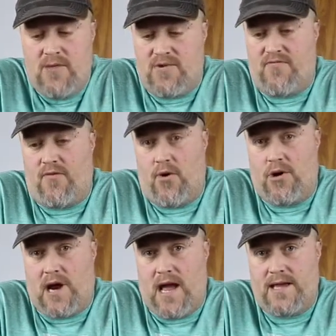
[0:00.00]

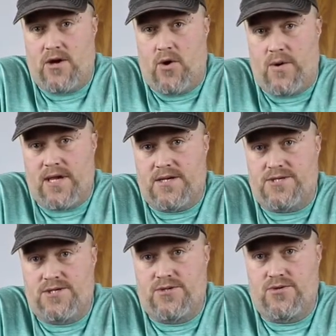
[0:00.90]
before I go
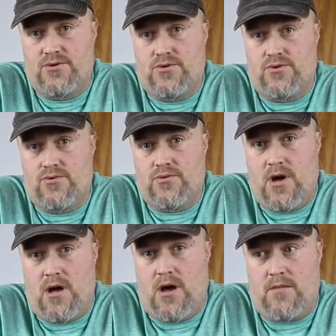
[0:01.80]
into
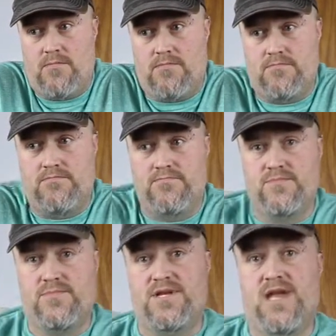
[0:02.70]

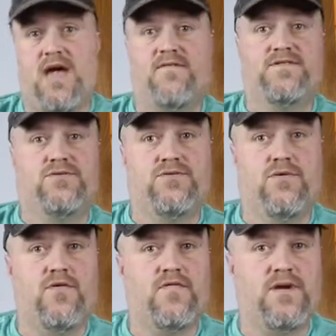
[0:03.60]
the knives
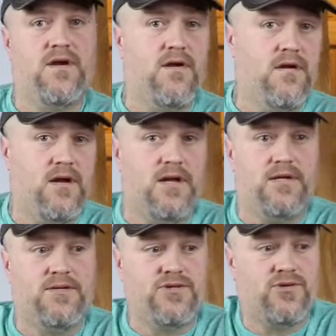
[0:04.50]
over here
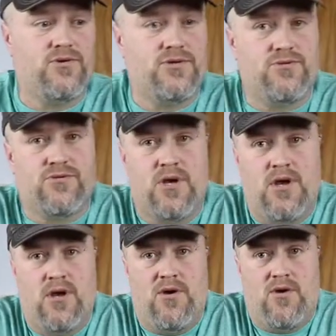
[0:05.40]
and show you
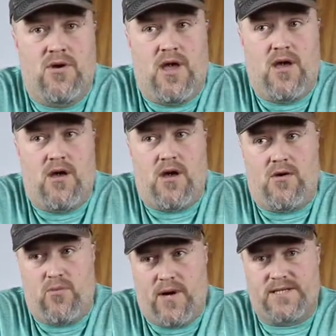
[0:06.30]

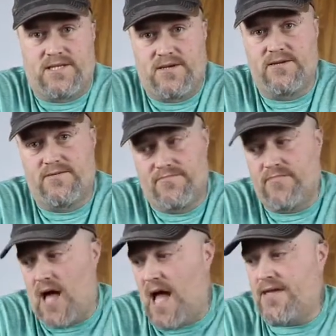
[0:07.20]
what
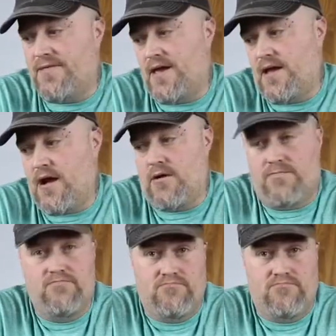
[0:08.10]
I think are